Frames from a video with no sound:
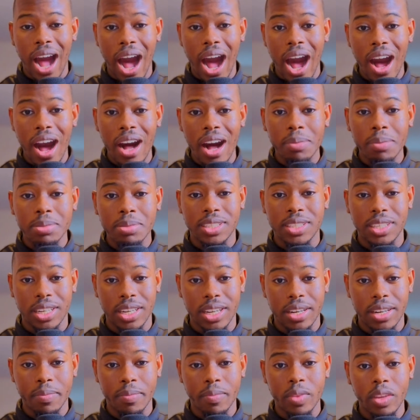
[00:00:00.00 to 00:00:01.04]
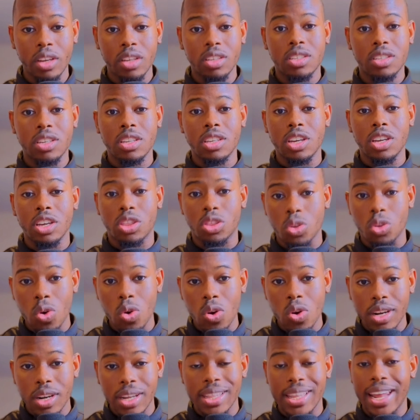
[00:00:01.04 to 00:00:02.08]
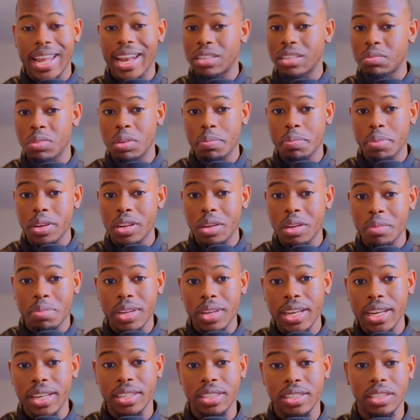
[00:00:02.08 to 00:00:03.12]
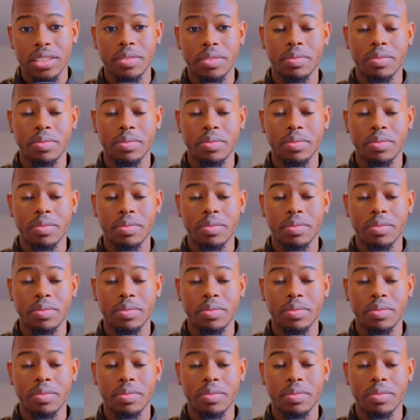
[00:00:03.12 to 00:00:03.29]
obstinate to the authority that has been put in place.